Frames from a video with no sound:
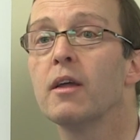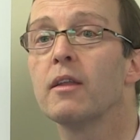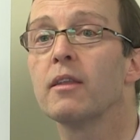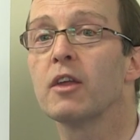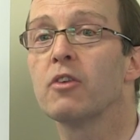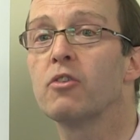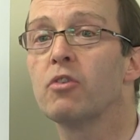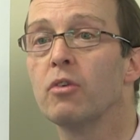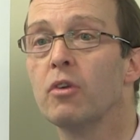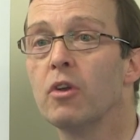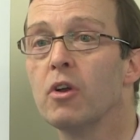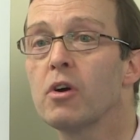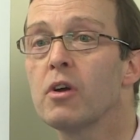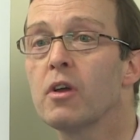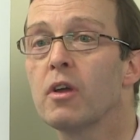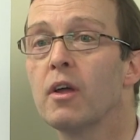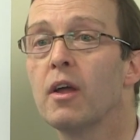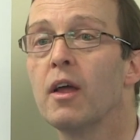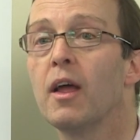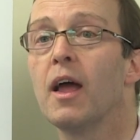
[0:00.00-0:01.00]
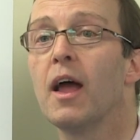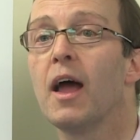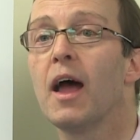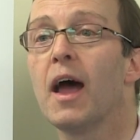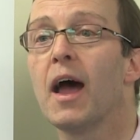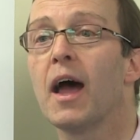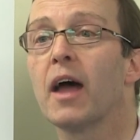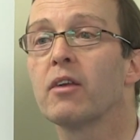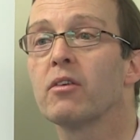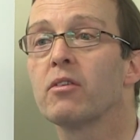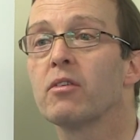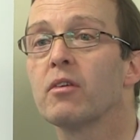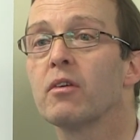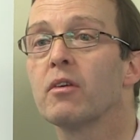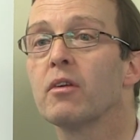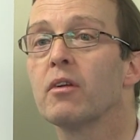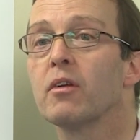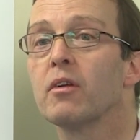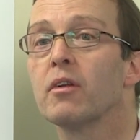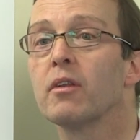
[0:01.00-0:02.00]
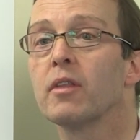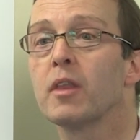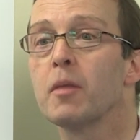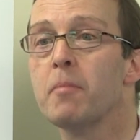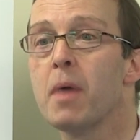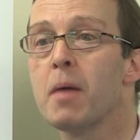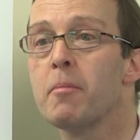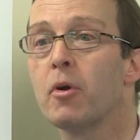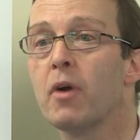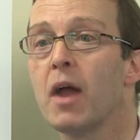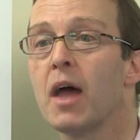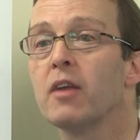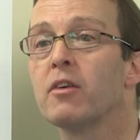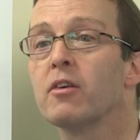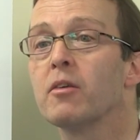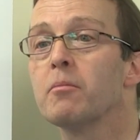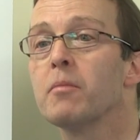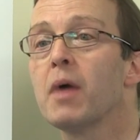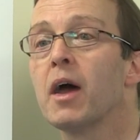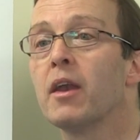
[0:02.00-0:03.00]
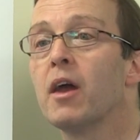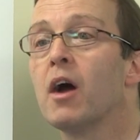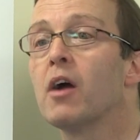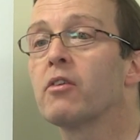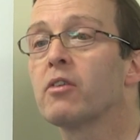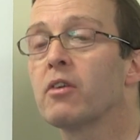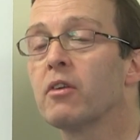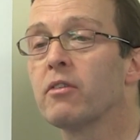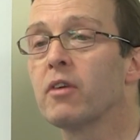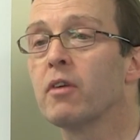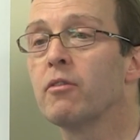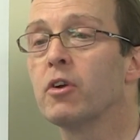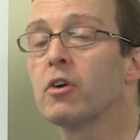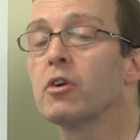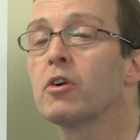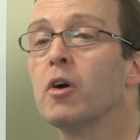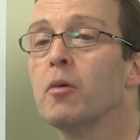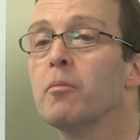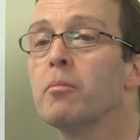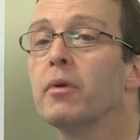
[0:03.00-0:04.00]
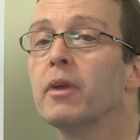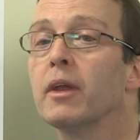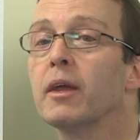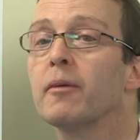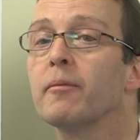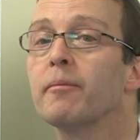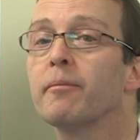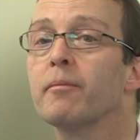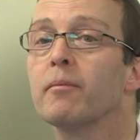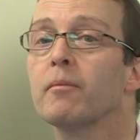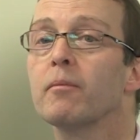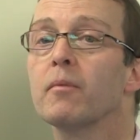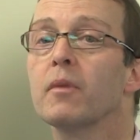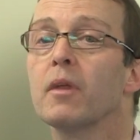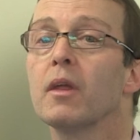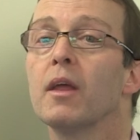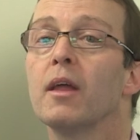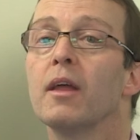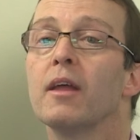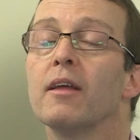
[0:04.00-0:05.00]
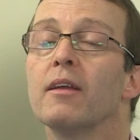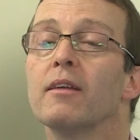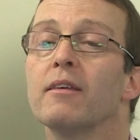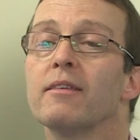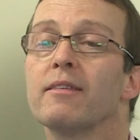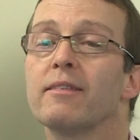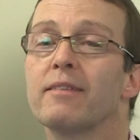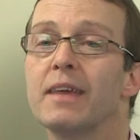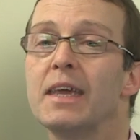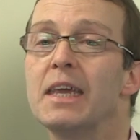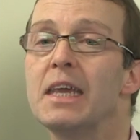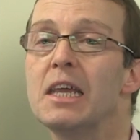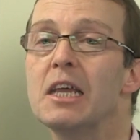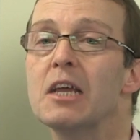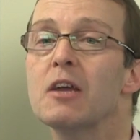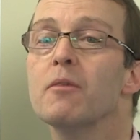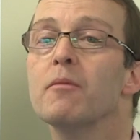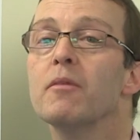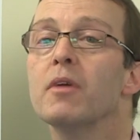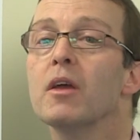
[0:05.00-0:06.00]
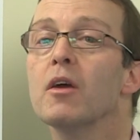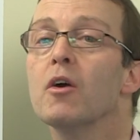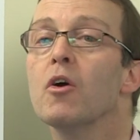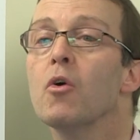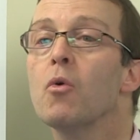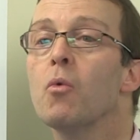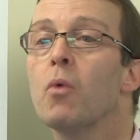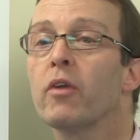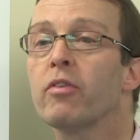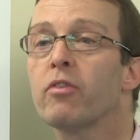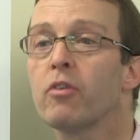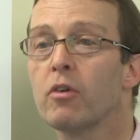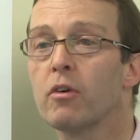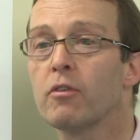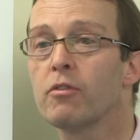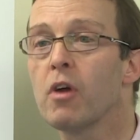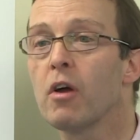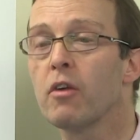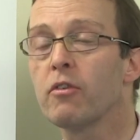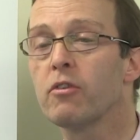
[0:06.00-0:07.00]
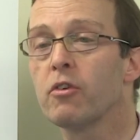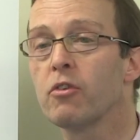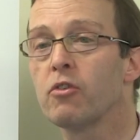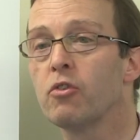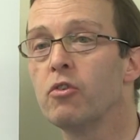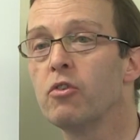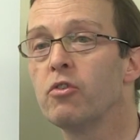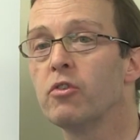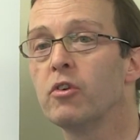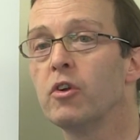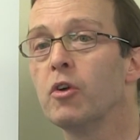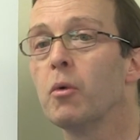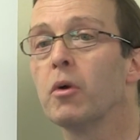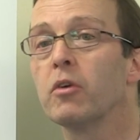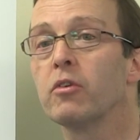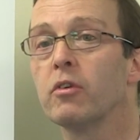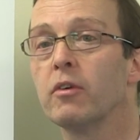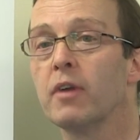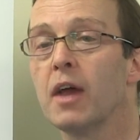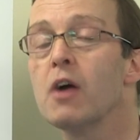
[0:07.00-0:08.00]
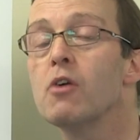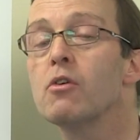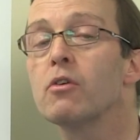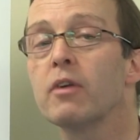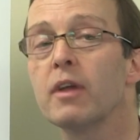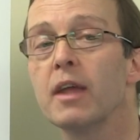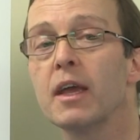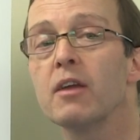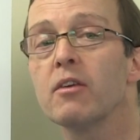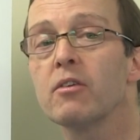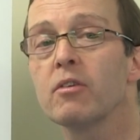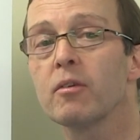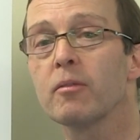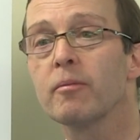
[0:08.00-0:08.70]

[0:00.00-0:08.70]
that you look at the memorandum and articles of your company. See what sort of constitution you want to now create,